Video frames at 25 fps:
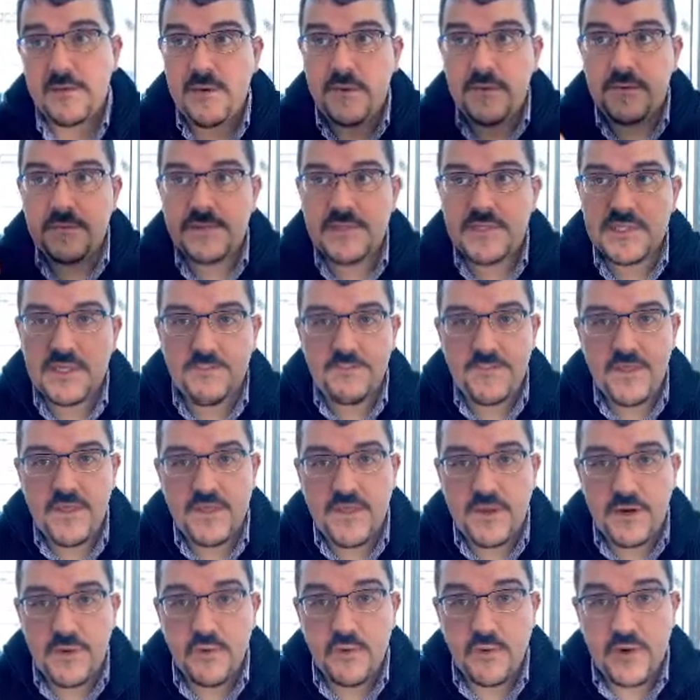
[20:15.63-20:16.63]
something
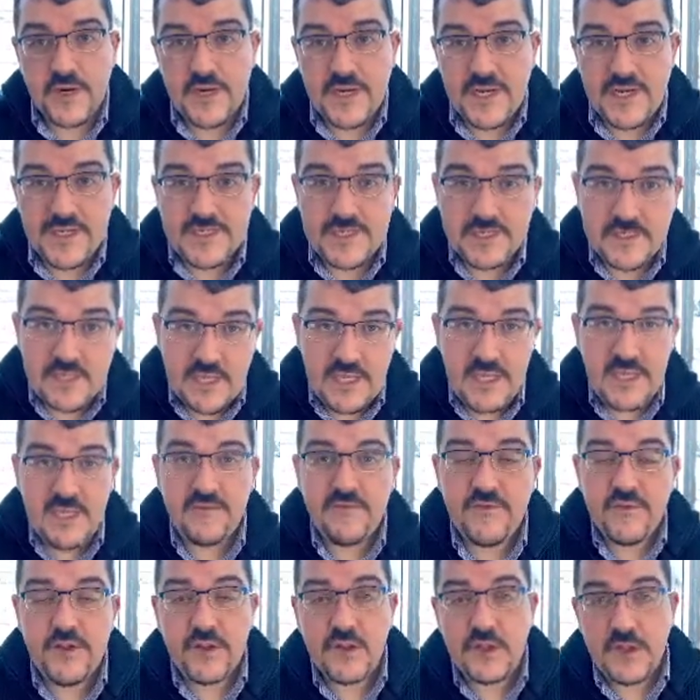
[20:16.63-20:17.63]
that organizes
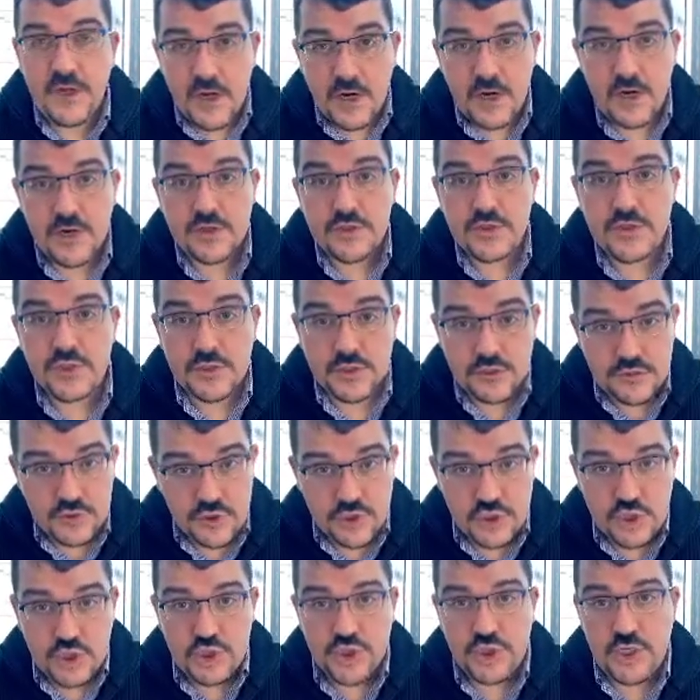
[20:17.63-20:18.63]
even larger
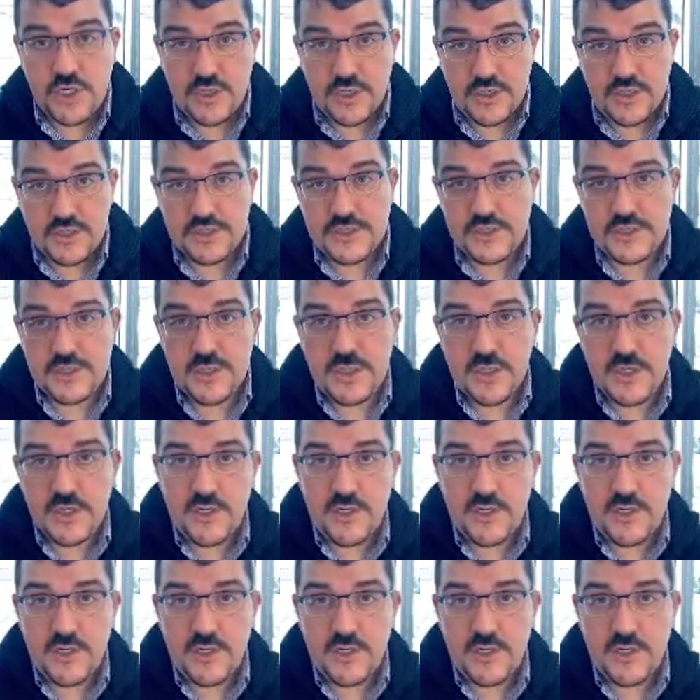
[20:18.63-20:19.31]
chunks